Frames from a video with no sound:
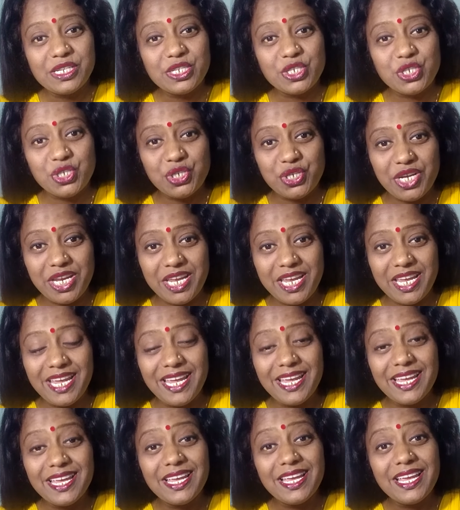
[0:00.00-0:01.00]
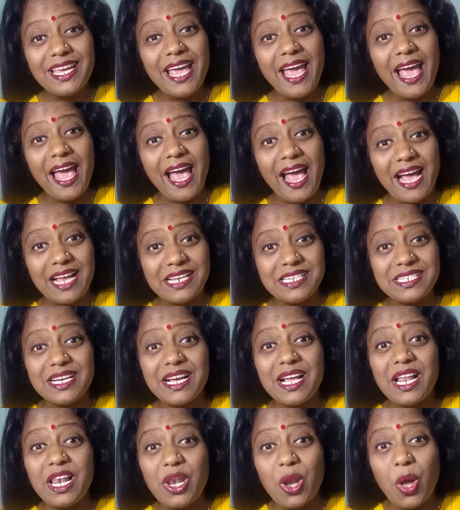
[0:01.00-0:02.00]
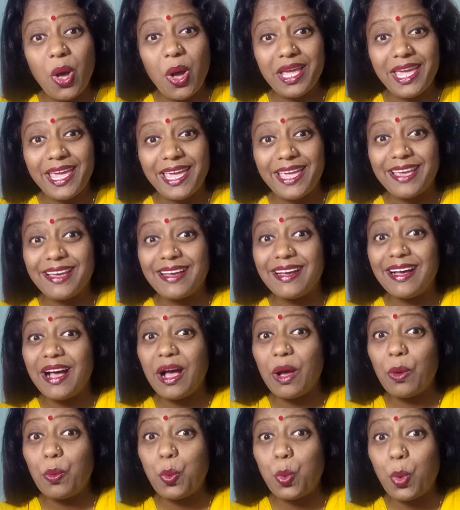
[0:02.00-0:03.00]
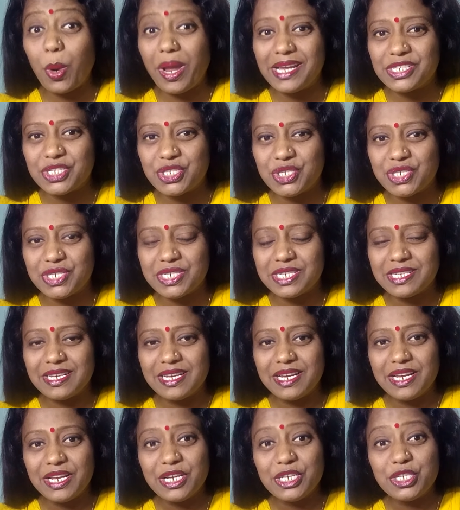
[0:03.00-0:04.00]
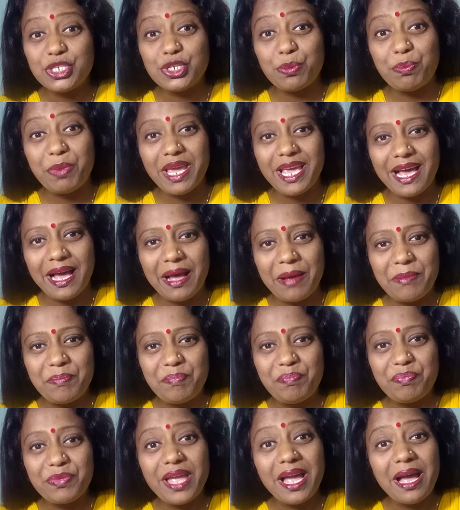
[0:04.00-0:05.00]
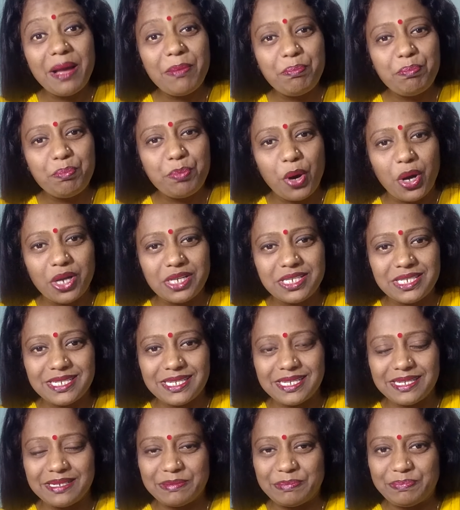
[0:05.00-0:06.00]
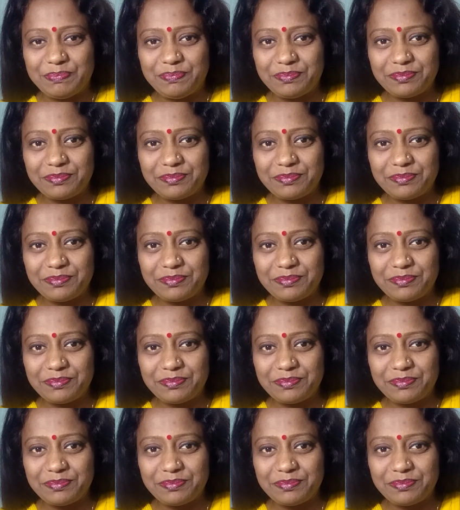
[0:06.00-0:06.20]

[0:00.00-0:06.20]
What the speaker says: She had a longing, a wish to become a potter.